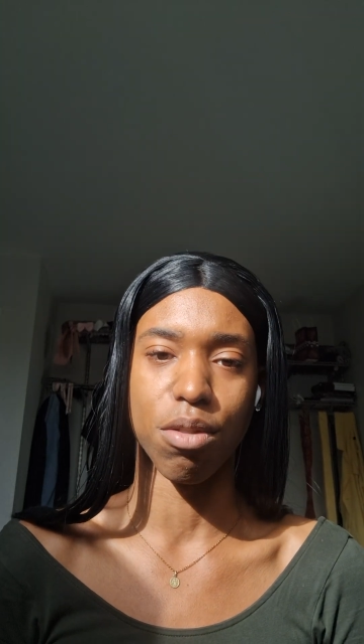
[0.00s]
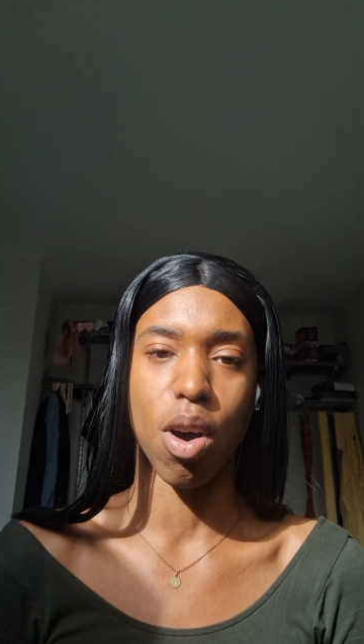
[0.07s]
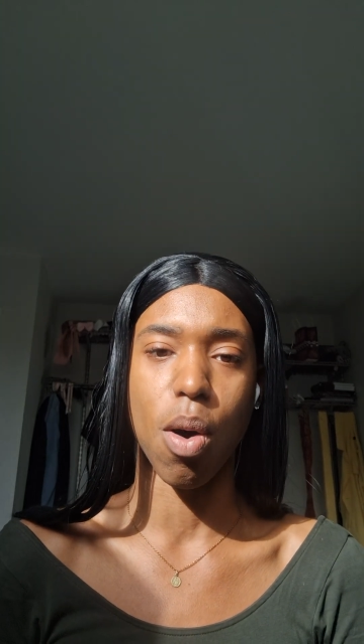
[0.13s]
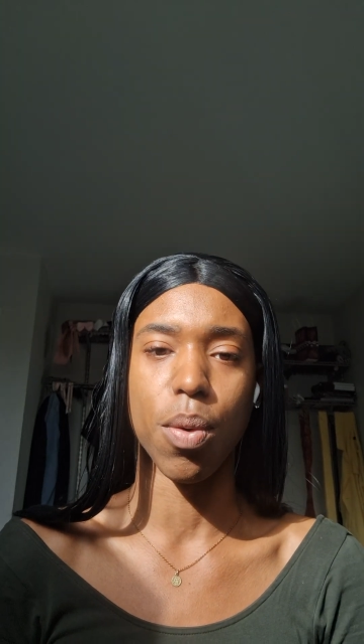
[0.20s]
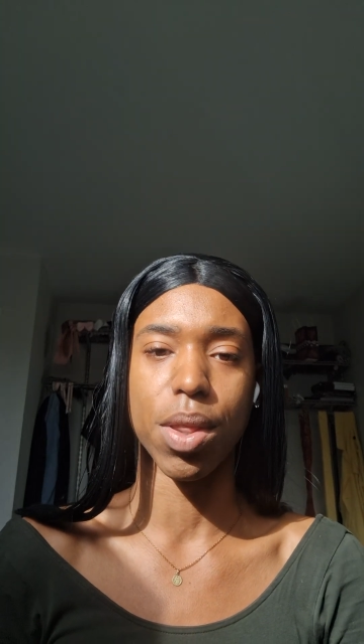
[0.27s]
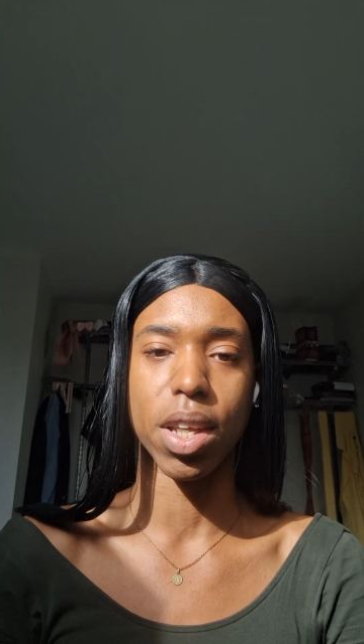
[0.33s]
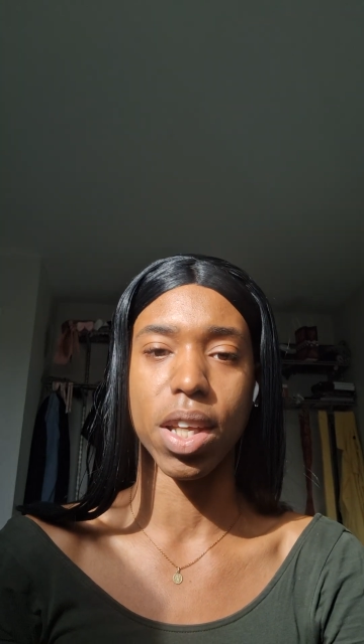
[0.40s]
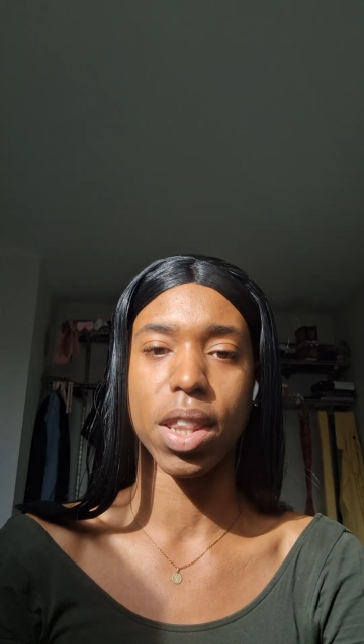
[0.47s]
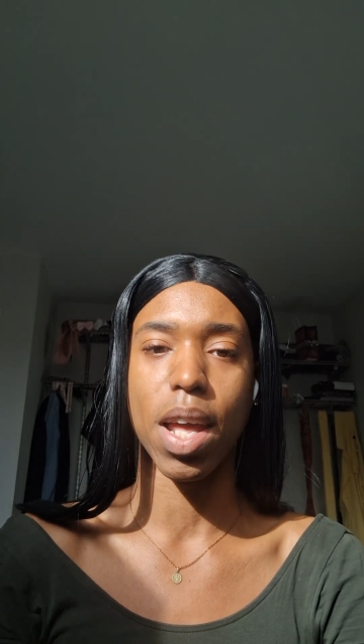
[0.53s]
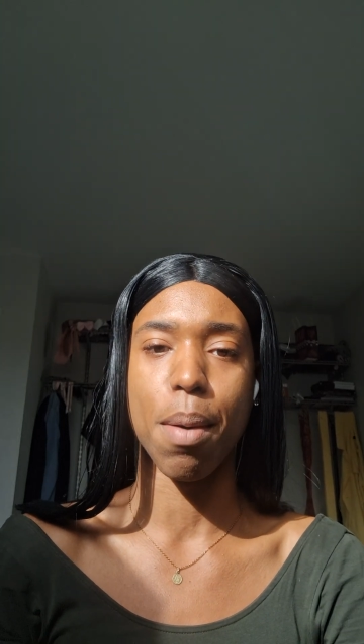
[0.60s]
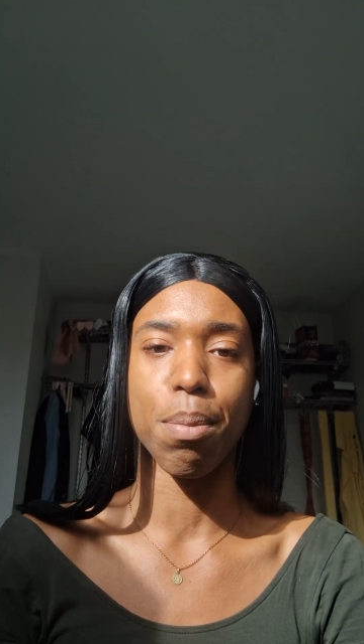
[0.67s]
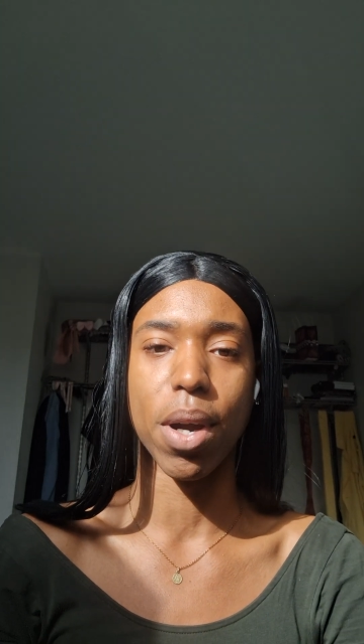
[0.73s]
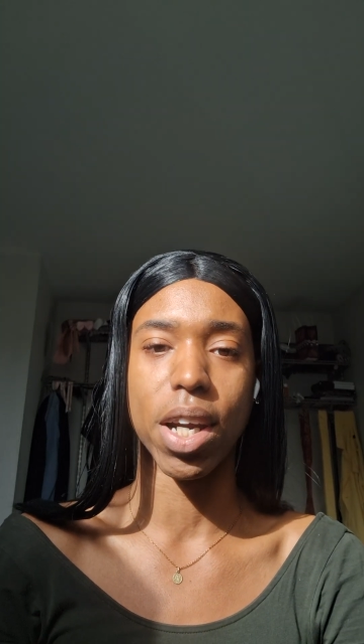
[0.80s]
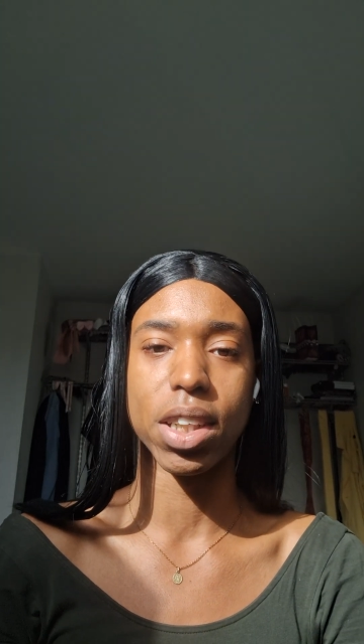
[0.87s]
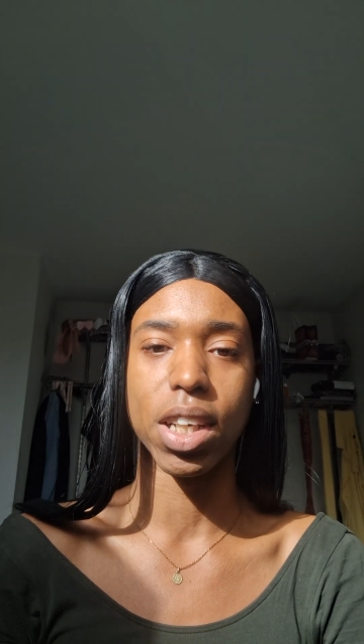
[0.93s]
fall within that
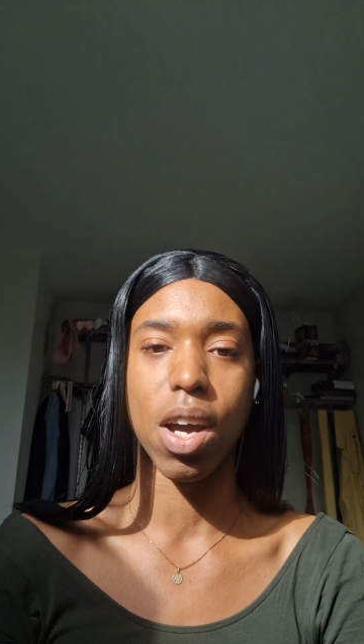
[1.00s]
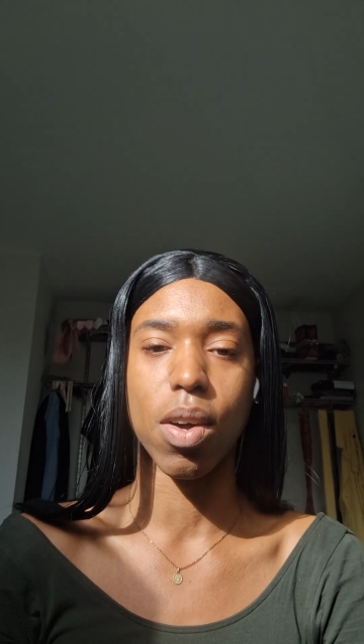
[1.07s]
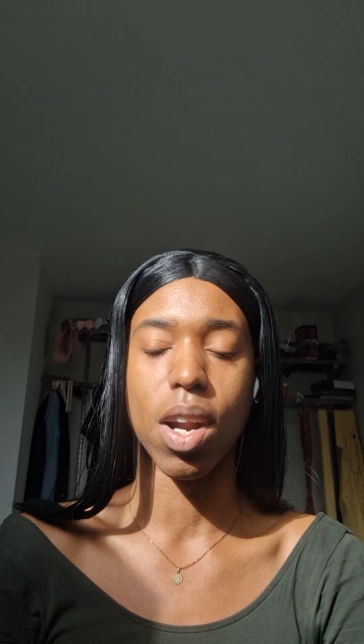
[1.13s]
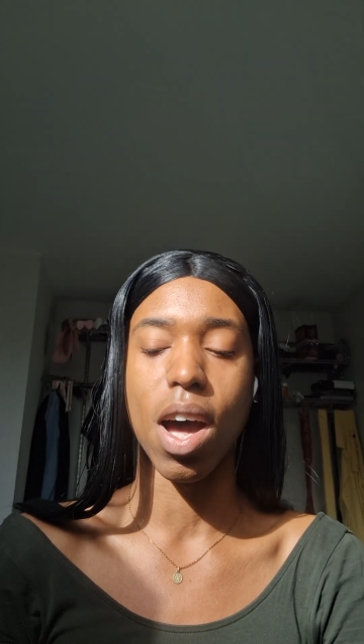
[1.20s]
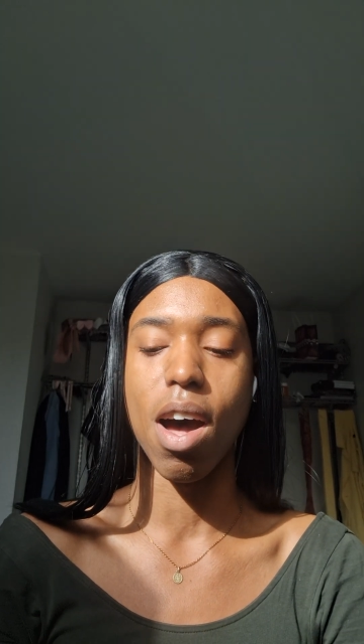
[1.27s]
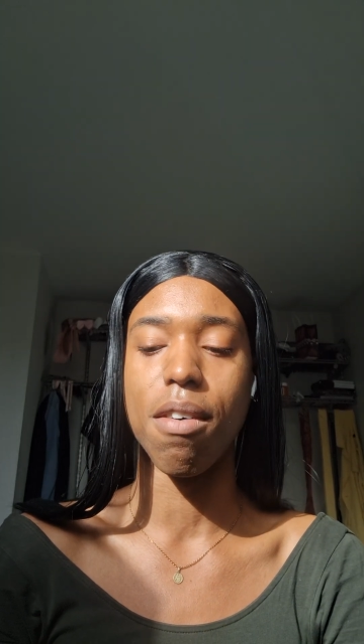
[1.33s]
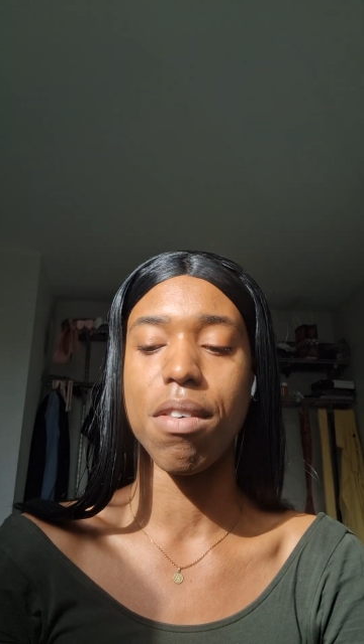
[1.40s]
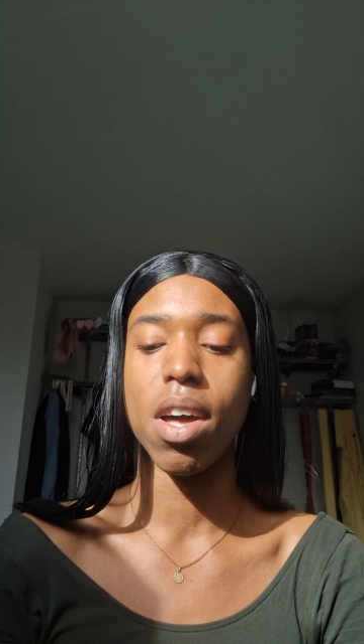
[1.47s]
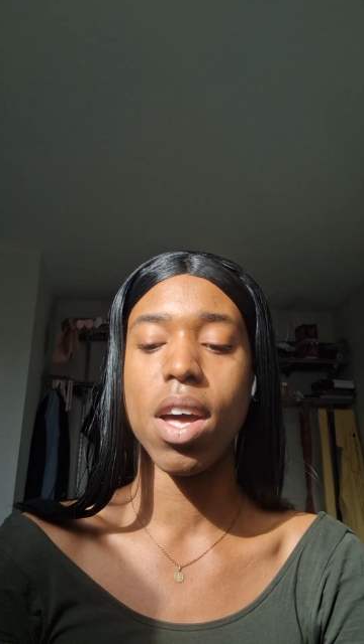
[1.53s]
breakdown of